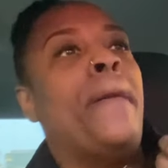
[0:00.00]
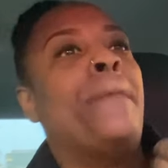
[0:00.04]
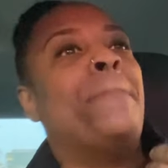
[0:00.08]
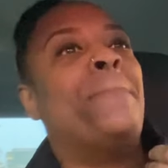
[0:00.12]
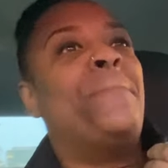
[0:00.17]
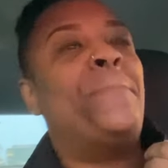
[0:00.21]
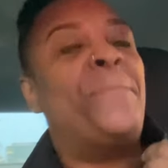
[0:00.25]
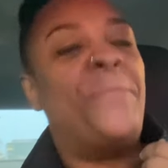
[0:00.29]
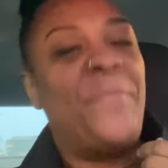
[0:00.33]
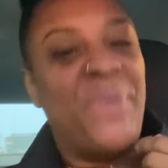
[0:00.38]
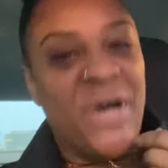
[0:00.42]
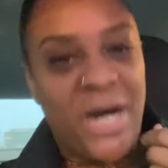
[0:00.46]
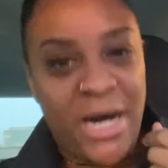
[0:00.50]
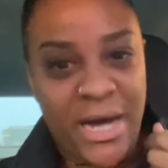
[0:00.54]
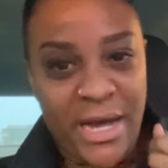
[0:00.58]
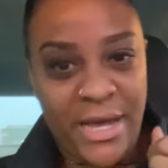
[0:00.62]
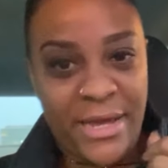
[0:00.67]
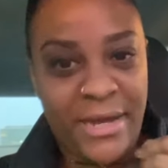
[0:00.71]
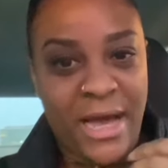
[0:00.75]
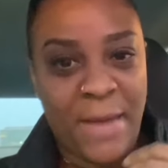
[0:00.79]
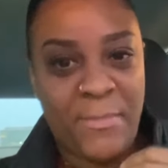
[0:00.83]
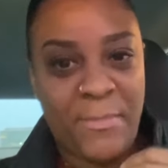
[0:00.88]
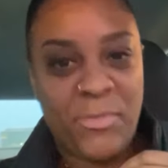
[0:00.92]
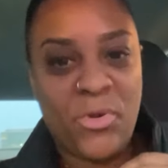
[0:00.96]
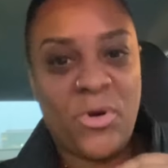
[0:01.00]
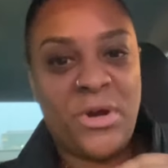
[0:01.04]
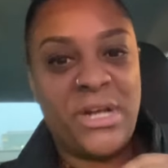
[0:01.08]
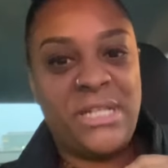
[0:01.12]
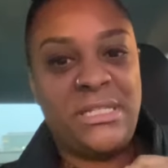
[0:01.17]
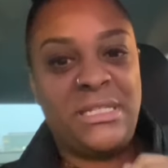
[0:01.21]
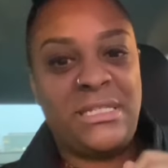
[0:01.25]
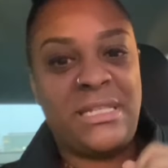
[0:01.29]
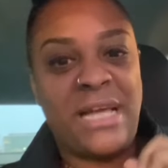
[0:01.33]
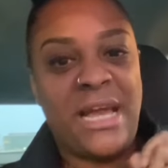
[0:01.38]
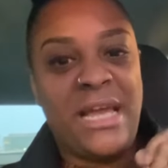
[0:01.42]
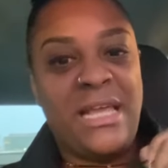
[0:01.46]
But I'm going to
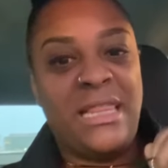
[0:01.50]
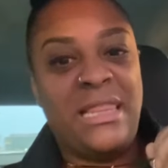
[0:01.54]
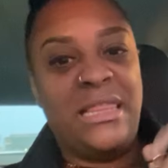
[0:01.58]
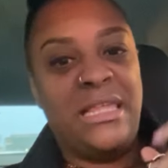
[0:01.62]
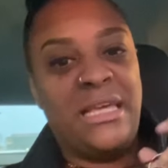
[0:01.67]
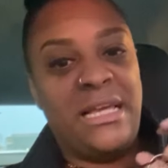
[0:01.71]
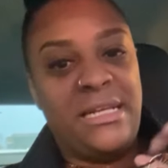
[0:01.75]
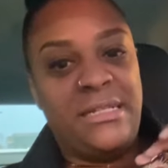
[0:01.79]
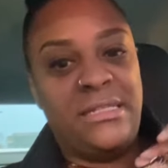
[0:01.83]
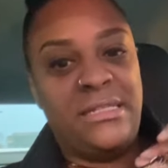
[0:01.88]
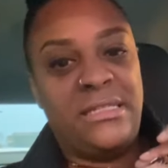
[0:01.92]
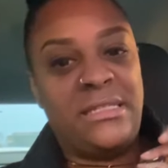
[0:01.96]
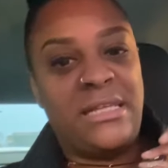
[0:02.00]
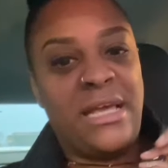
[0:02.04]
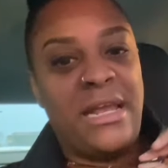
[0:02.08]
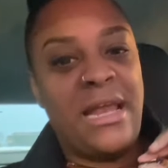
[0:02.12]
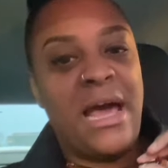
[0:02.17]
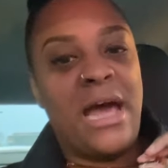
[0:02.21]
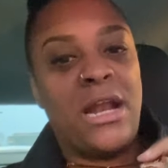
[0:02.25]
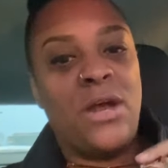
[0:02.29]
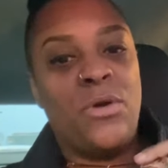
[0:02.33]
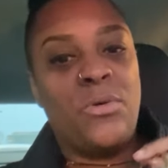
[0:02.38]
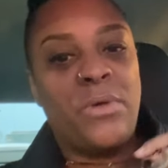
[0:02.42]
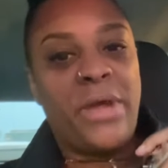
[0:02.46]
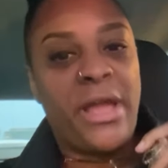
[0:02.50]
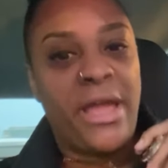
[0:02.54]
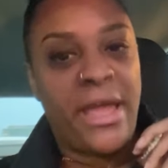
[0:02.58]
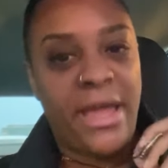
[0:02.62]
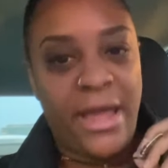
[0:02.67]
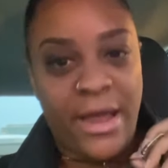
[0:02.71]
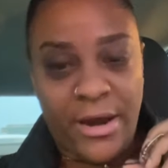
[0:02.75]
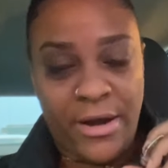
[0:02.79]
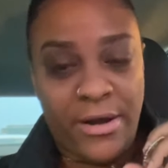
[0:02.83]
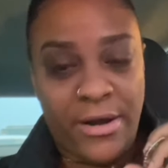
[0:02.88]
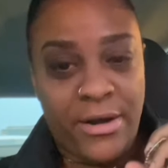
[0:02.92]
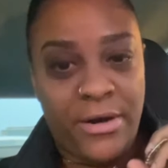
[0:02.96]
say this, and I don't
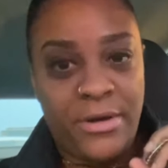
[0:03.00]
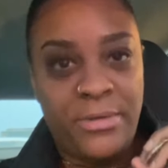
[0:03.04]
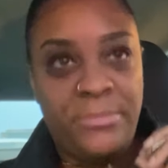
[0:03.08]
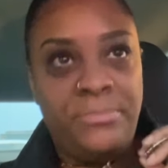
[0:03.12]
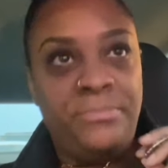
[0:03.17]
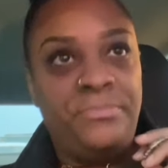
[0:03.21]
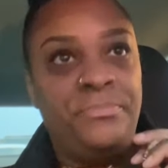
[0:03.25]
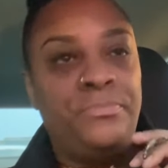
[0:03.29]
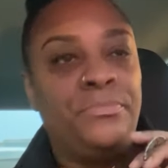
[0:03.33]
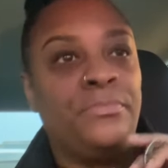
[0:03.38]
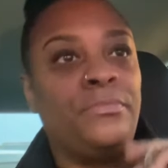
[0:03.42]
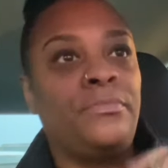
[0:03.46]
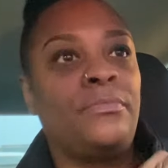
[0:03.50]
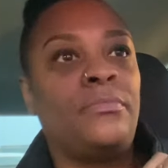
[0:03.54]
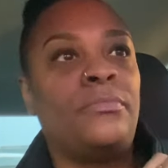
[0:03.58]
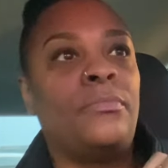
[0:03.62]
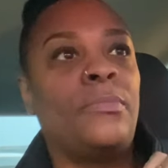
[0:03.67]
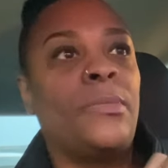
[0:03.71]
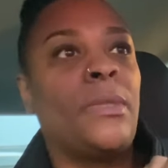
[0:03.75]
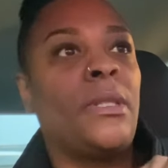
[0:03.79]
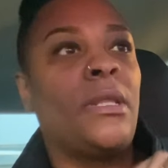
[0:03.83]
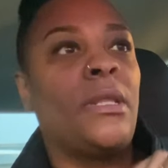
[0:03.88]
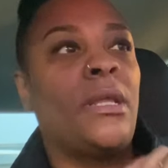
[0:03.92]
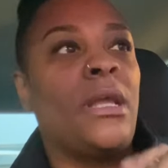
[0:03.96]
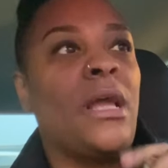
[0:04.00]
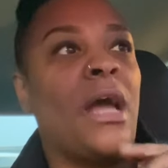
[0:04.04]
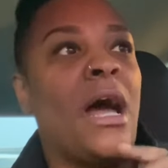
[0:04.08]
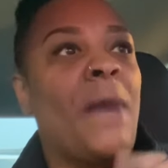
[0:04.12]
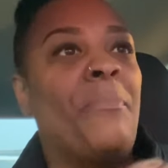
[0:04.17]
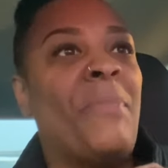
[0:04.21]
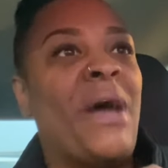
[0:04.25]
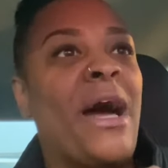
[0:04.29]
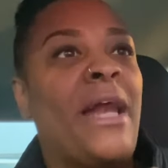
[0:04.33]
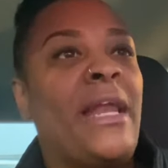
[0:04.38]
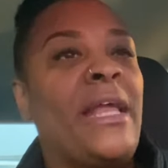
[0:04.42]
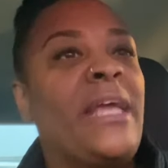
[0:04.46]
care. I'm
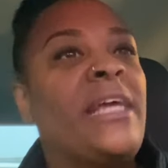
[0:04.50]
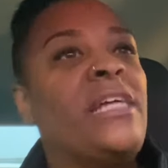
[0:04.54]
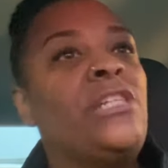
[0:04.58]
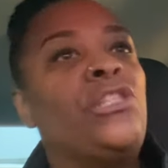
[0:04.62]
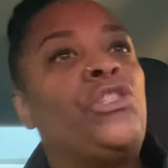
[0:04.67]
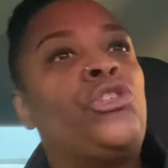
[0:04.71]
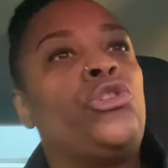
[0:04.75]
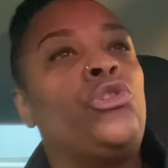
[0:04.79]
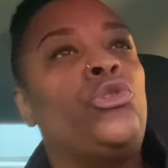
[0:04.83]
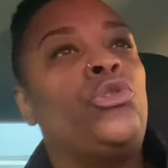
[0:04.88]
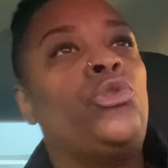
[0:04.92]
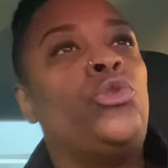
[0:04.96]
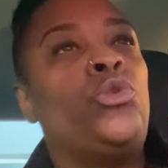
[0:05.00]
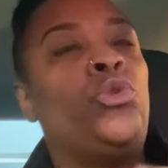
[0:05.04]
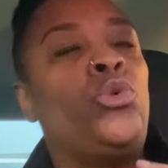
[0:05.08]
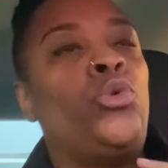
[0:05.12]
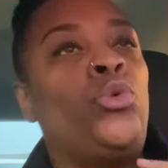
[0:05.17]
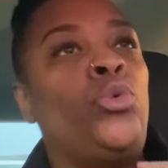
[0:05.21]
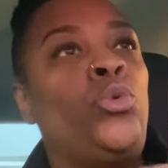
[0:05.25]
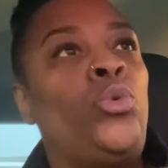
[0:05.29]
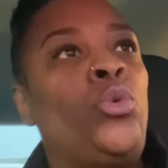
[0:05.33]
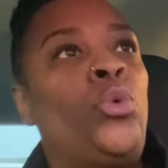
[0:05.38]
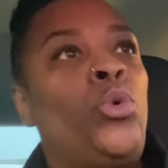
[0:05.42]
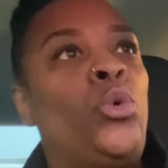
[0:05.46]
not into